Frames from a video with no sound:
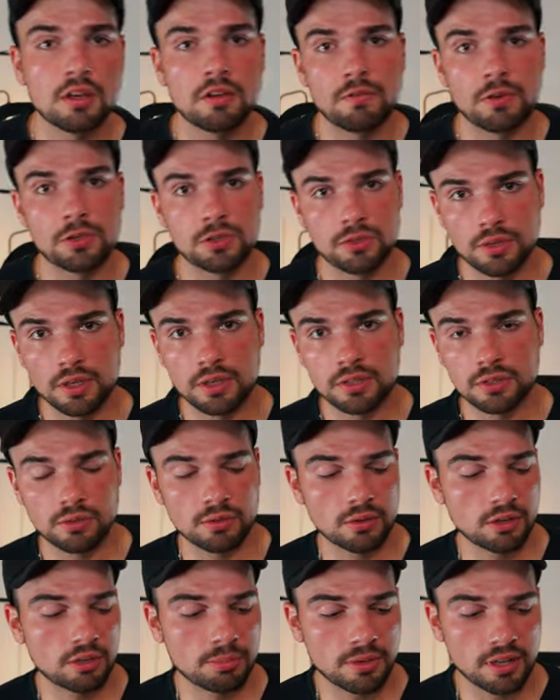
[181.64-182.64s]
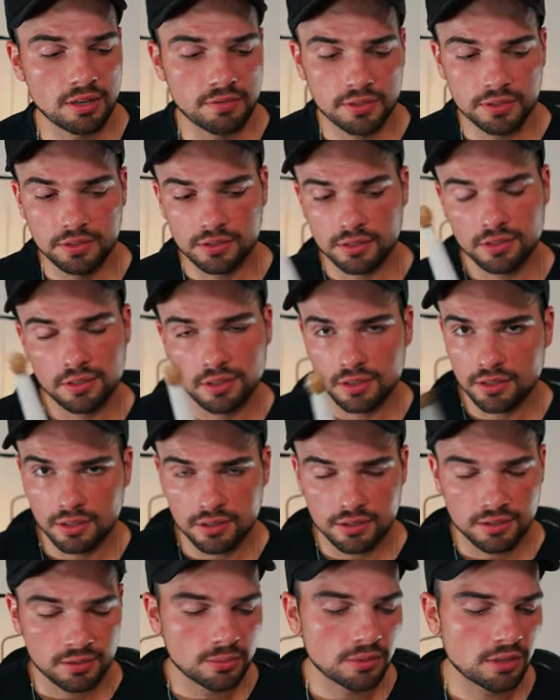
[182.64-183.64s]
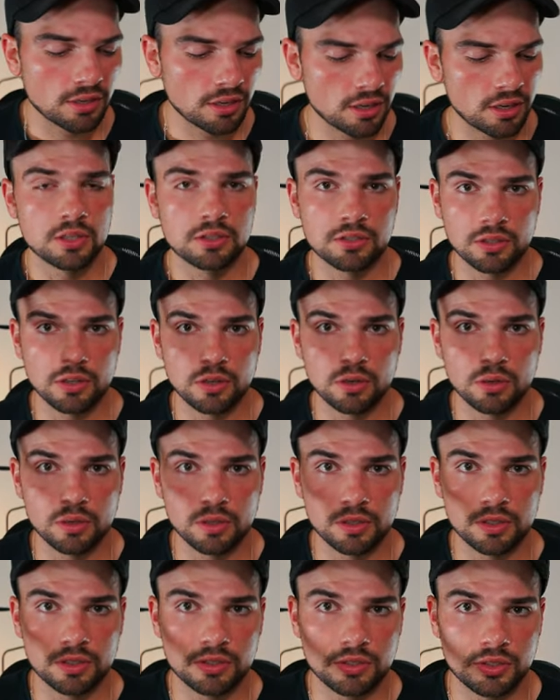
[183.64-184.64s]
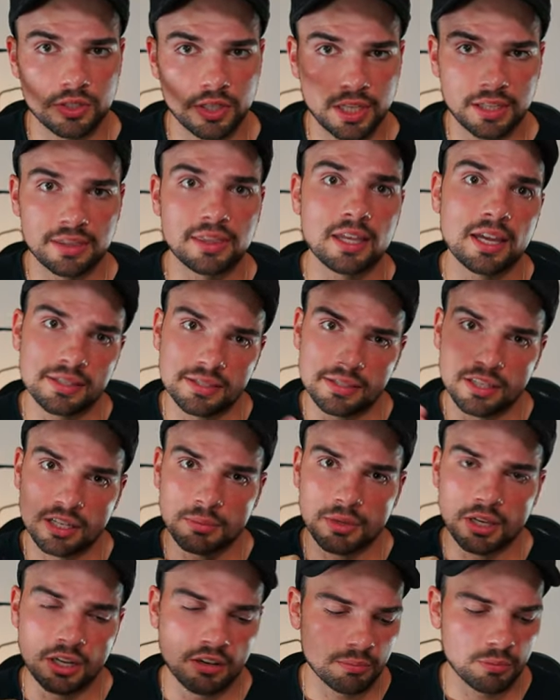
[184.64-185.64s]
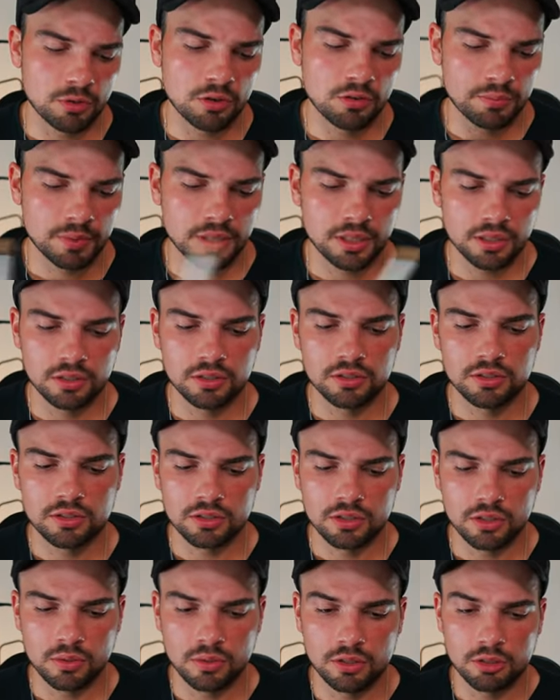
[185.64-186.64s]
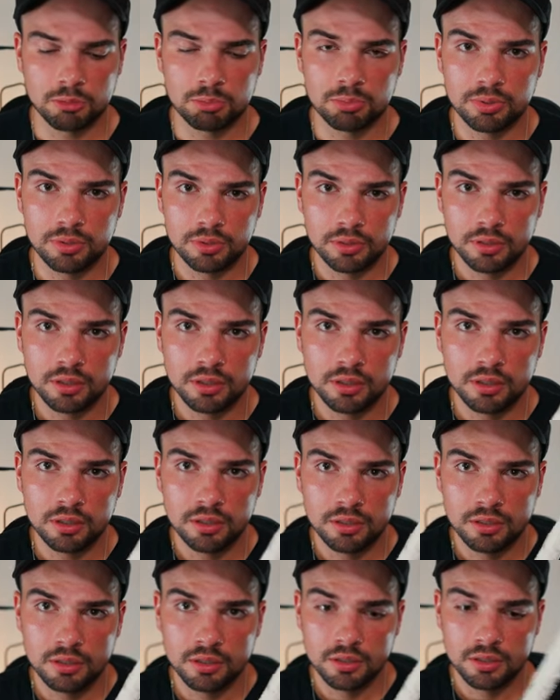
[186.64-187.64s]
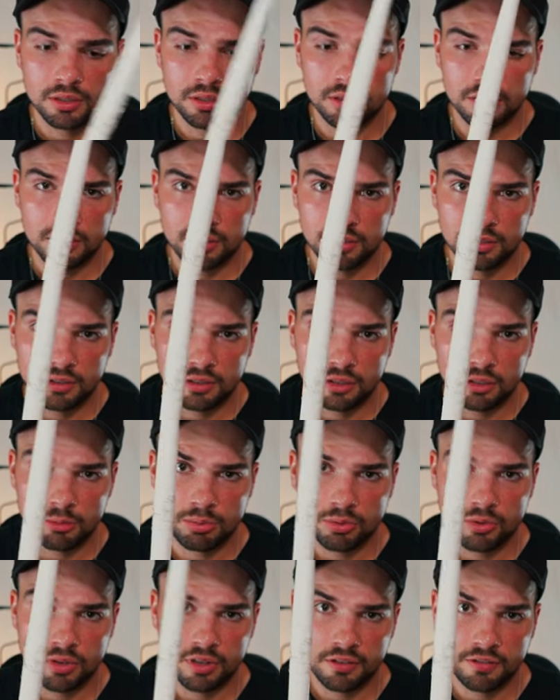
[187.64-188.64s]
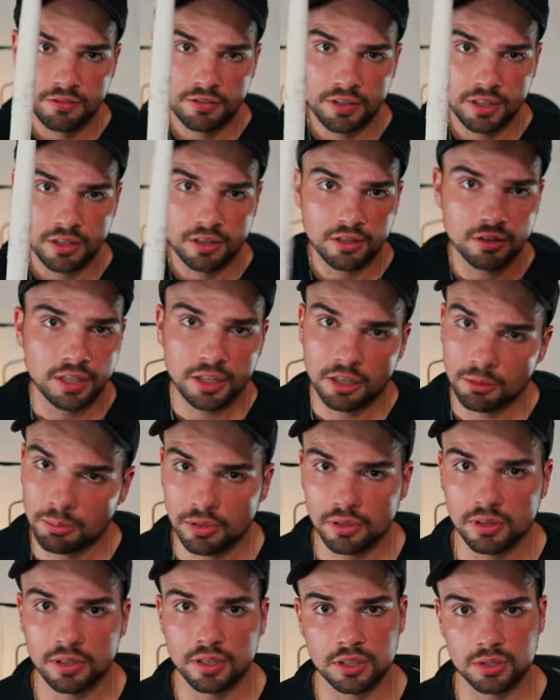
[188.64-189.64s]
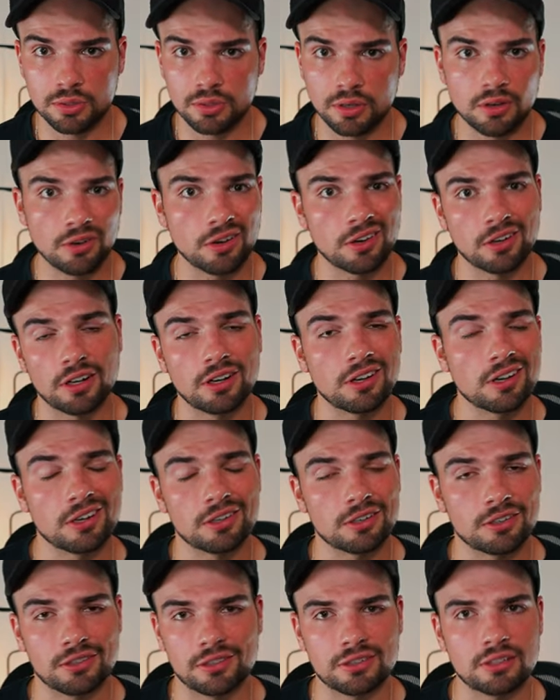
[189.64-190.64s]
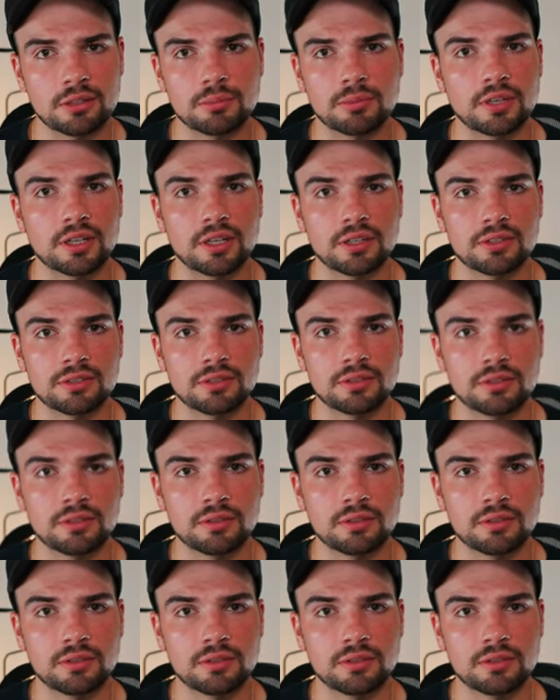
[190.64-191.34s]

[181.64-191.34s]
For traditional grip, obviously that doesn't work. So to get that same kind of movement, you're just going to pull your pointer finger like you're pulling a trigger on a gun or, or something else.